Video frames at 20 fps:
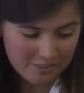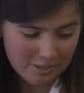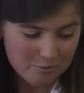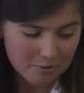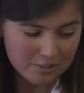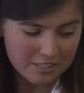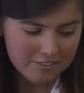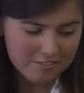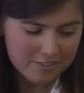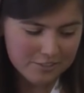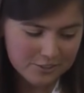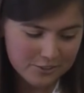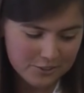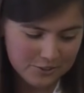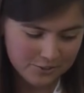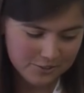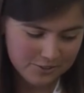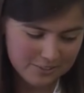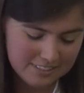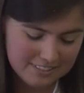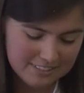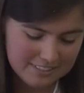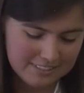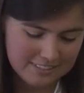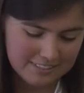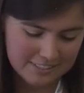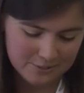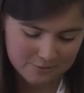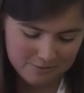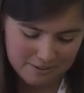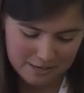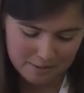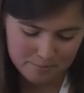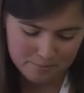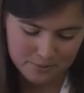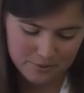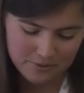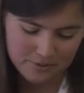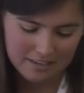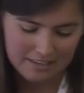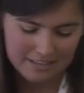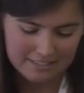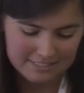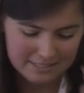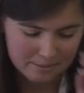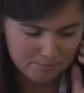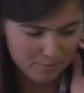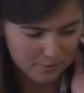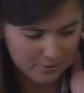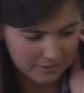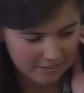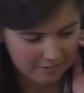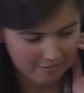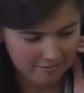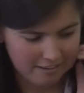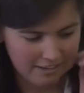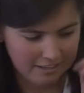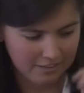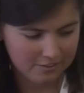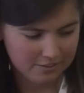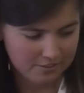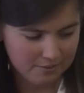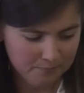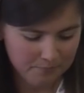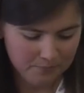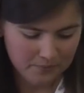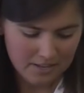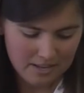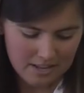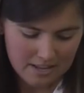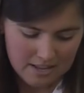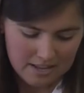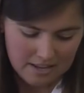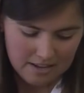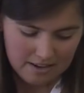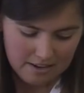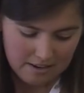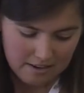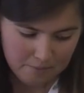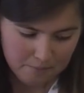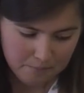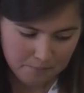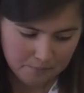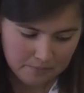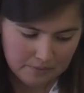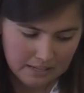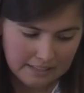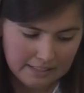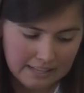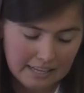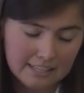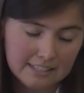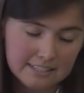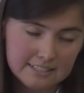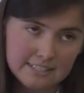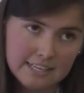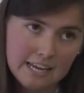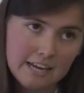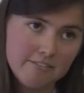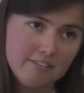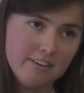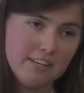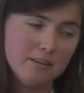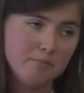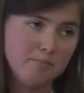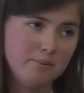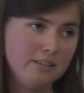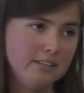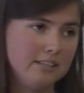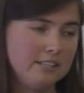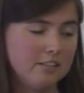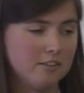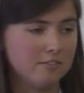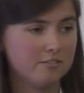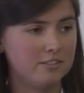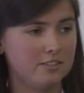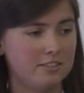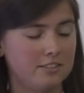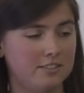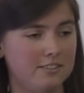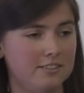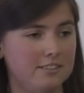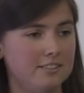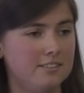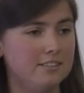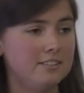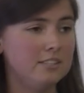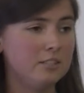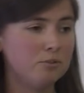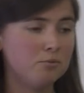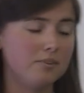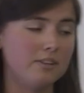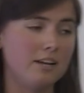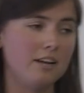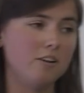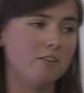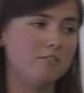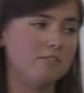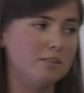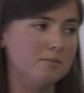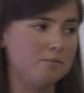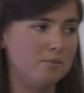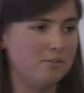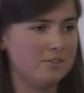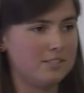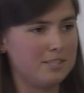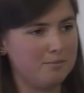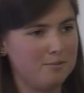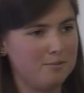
Whatever you choose, there is one more or less important factor, and that is the availability of the series. This is what I love the most